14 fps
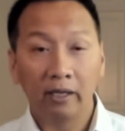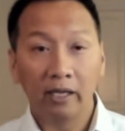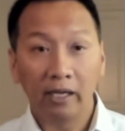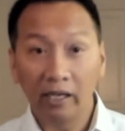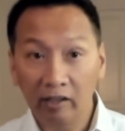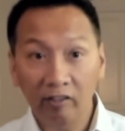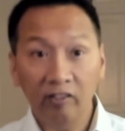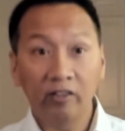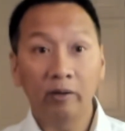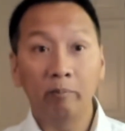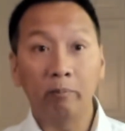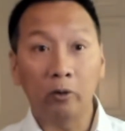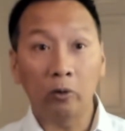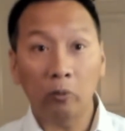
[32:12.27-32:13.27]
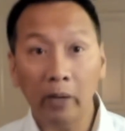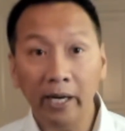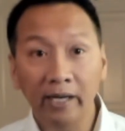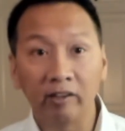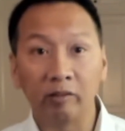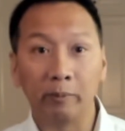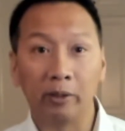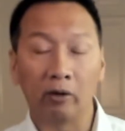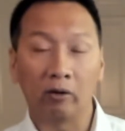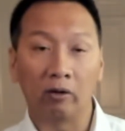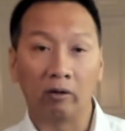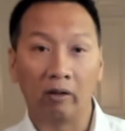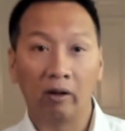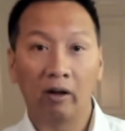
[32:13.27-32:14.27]
is the greatest
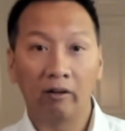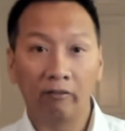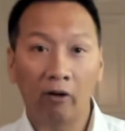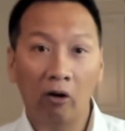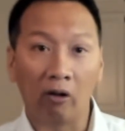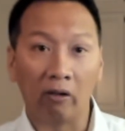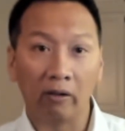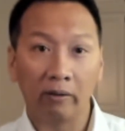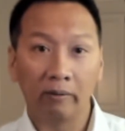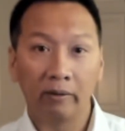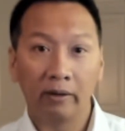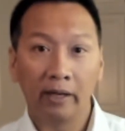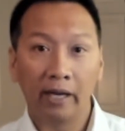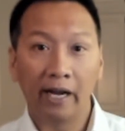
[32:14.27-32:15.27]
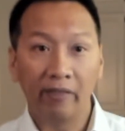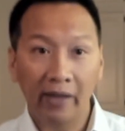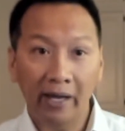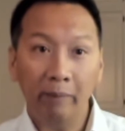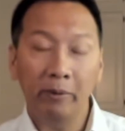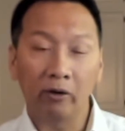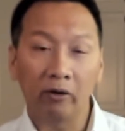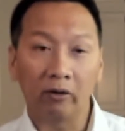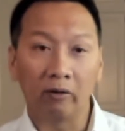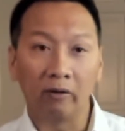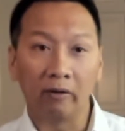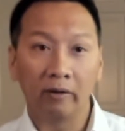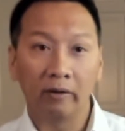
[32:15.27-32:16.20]
miracle of all. And that miracle